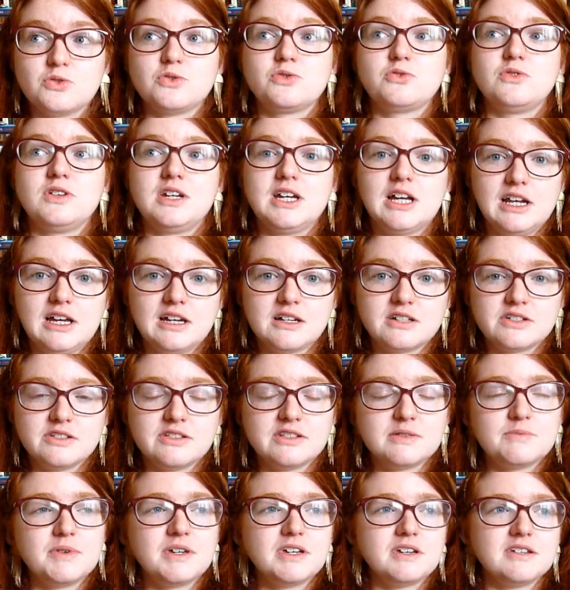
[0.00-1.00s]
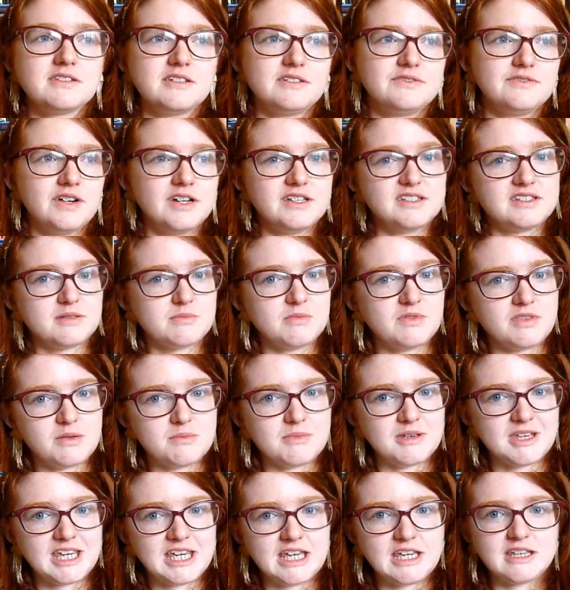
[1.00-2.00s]
short story collections because I find some of
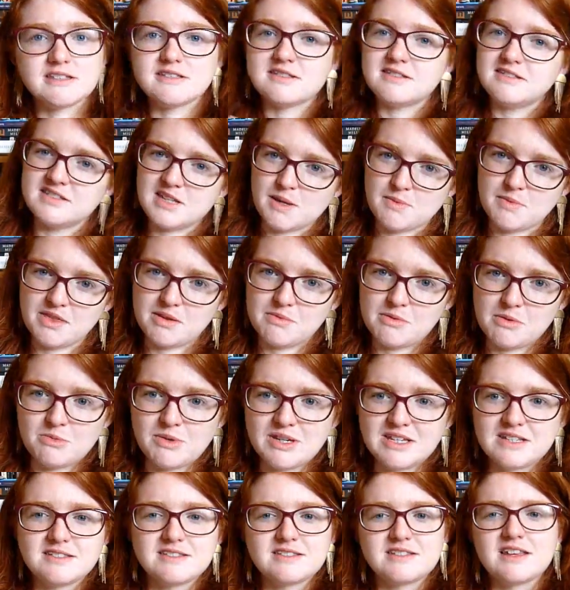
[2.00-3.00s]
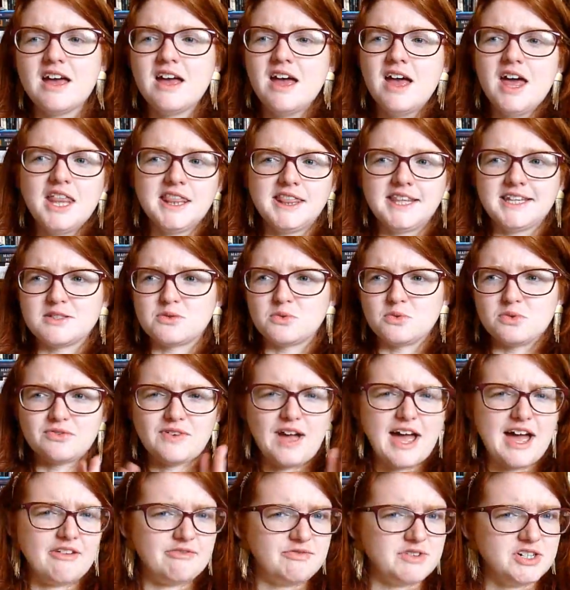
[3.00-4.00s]
them are hits, some of them are myths. They sort
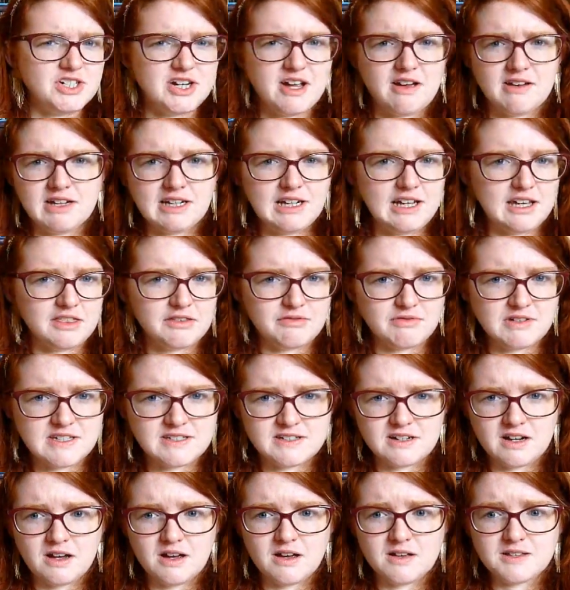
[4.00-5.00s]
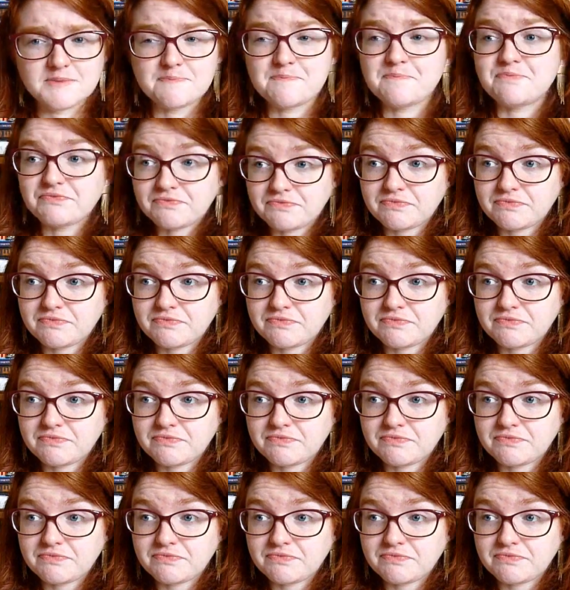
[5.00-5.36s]
of average out at like 3 stars.